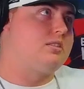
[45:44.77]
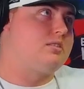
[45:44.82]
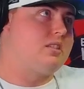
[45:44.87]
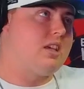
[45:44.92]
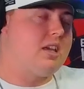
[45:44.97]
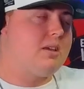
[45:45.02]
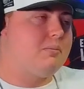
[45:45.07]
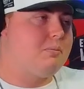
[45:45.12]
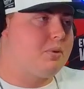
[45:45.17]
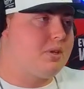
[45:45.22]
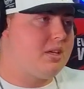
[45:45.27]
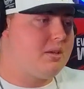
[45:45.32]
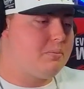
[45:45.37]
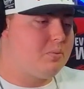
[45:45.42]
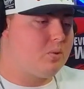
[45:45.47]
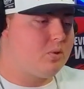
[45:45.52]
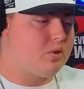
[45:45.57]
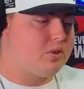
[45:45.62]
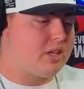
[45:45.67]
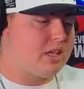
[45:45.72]
the same
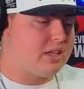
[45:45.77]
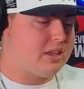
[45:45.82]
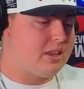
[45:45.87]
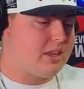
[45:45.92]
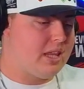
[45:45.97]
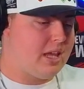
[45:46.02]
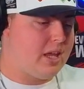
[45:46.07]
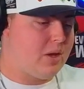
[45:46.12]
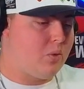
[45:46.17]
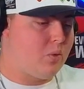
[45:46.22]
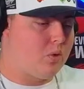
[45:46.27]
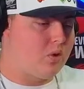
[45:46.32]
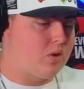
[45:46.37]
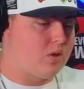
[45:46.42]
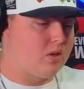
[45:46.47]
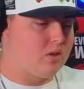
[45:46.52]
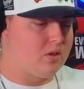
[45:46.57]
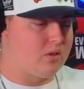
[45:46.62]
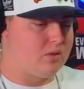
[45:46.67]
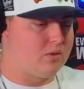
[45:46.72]
people that
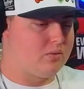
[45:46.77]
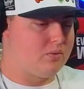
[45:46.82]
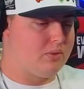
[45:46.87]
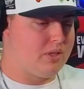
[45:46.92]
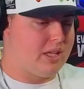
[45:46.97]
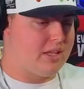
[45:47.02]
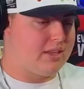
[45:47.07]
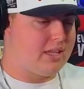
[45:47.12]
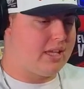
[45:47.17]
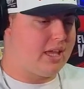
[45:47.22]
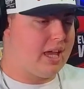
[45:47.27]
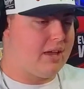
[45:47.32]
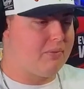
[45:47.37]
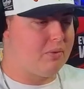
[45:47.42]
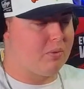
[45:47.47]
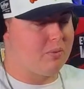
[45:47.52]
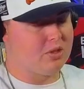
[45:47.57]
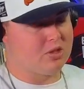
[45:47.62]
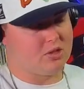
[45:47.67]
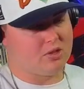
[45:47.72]
they
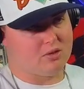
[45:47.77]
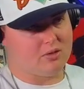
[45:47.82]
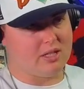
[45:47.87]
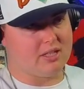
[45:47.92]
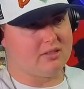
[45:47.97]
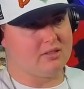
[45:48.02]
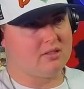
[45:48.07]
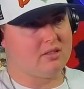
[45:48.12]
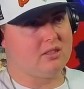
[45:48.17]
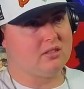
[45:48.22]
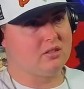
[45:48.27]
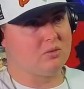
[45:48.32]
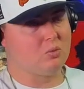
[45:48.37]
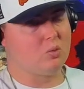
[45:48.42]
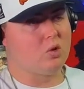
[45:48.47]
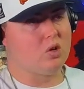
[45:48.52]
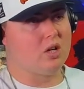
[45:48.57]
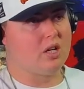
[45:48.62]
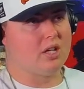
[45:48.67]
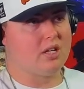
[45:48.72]
gave permission to write
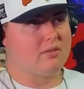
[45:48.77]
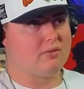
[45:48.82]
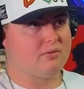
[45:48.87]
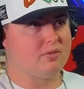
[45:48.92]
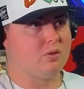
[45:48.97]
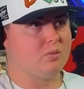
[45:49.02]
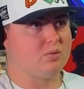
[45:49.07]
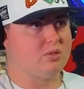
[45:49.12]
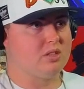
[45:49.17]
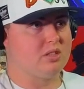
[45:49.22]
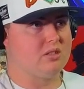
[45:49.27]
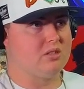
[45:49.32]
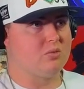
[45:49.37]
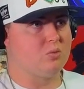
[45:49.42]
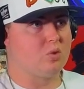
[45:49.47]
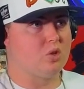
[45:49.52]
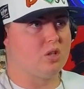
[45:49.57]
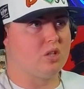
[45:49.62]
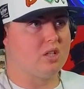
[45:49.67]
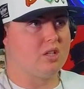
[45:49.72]
season 1 and film
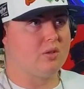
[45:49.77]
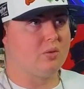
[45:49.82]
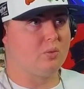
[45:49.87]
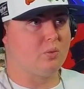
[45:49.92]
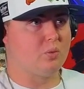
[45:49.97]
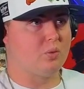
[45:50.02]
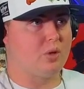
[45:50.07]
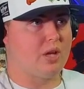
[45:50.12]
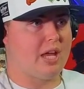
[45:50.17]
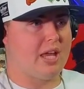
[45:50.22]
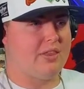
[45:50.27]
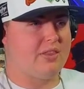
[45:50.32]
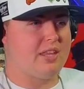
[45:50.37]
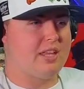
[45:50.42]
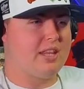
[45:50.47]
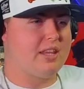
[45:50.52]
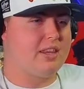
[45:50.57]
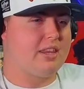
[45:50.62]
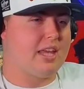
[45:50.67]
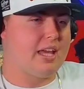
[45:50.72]
season 1. And
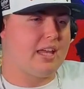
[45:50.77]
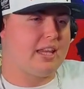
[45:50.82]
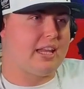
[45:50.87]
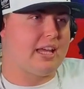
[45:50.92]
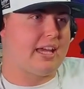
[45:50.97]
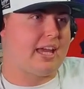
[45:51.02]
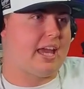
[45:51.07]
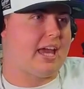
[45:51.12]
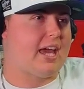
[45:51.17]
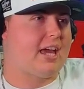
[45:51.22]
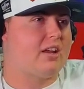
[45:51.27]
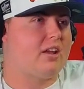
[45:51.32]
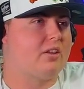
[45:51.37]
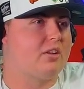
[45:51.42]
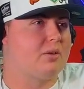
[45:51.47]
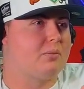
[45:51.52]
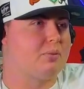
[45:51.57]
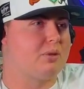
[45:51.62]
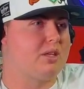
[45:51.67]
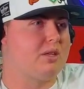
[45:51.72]
then they like had
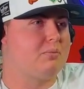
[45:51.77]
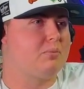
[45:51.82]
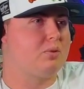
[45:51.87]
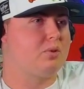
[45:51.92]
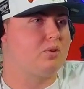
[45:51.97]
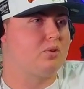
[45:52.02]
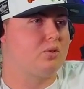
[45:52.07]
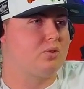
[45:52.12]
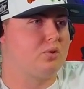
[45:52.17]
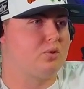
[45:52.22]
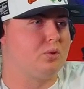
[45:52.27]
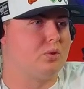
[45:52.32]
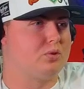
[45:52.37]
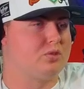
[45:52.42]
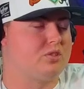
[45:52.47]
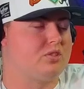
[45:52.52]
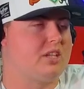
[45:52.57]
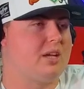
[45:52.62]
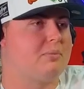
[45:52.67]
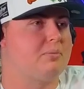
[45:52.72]
other people
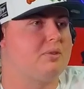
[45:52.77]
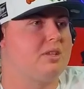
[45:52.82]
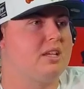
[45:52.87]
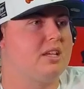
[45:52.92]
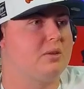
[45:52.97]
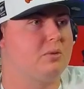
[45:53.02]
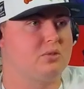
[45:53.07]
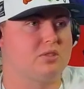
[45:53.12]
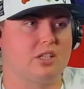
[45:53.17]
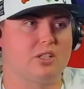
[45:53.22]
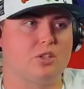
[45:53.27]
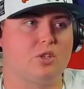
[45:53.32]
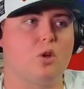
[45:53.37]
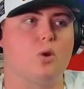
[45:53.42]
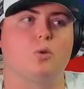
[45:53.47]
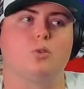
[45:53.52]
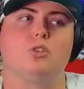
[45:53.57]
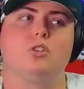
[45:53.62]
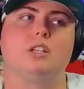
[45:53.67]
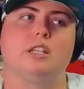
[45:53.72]
who stepped in, was like,
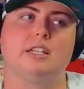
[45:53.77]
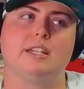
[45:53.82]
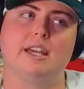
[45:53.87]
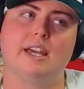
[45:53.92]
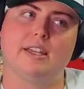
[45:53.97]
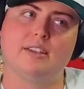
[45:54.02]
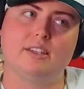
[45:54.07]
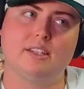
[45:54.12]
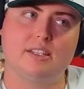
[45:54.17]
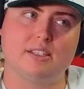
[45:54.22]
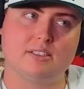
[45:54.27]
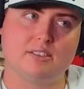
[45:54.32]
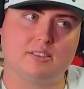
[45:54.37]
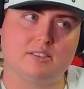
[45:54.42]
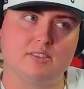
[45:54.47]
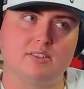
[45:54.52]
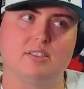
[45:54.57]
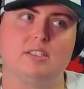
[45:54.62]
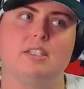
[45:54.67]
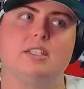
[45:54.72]
no, you need to add
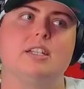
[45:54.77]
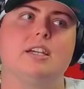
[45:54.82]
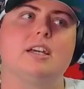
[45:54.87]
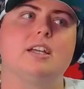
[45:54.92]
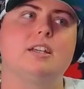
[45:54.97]
this. You need to